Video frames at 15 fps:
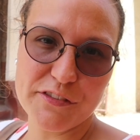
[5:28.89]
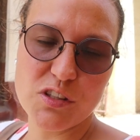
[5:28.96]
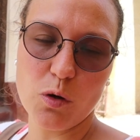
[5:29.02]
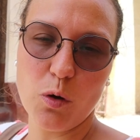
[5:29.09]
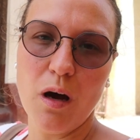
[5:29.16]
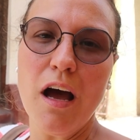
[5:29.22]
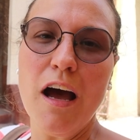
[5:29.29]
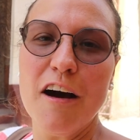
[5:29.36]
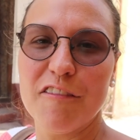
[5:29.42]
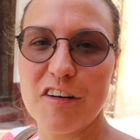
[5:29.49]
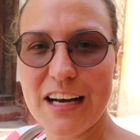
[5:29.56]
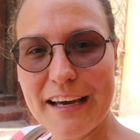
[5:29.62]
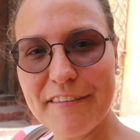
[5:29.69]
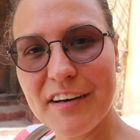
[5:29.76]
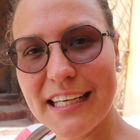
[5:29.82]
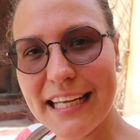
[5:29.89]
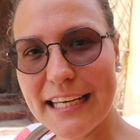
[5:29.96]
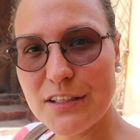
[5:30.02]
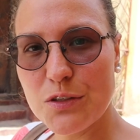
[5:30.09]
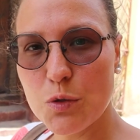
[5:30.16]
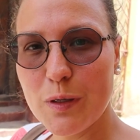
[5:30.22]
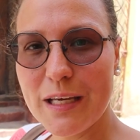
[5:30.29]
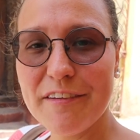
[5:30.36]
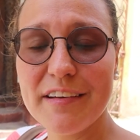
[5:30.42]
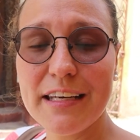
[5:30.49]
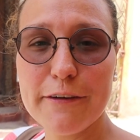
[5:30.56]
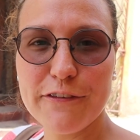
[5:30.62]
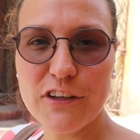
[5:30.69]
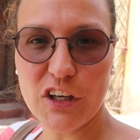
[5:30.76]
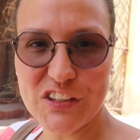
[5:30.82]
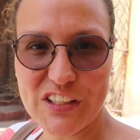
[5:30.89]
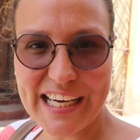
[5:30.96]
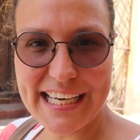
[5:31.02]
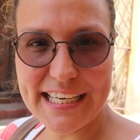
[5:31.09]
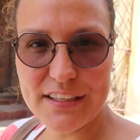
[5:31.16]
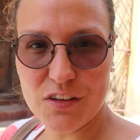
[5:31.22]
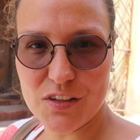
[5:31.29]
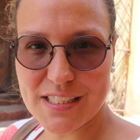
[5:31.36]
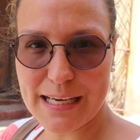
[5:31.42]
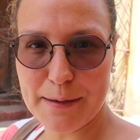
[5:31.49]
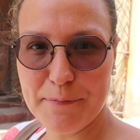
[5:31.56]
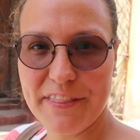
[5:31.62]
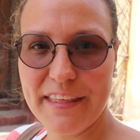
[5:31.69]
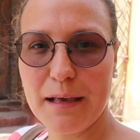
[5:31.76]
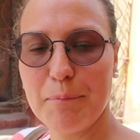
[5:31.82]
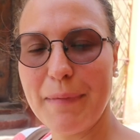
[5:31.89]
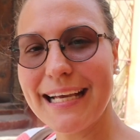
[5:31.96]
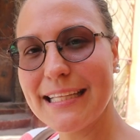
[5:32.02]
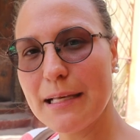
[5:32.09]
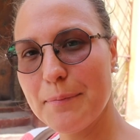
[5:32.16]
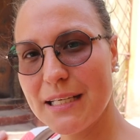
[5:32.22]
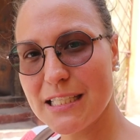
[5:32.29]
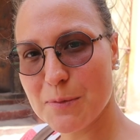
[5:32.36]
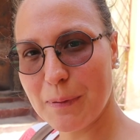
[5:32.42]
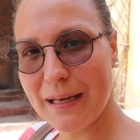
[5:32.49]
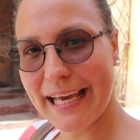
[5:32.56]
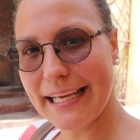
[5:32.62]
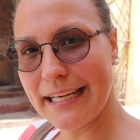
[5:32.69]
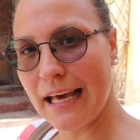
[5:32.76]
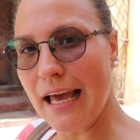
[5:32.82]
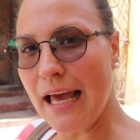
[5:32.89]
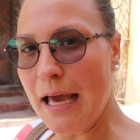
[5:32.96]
So whatever they do, even if you're on diet or something, make them explain.